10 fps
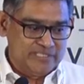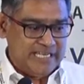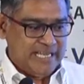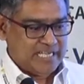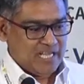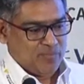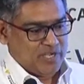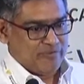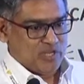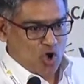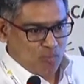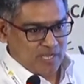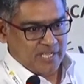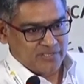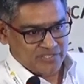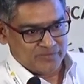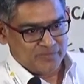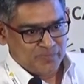selecting between obligation.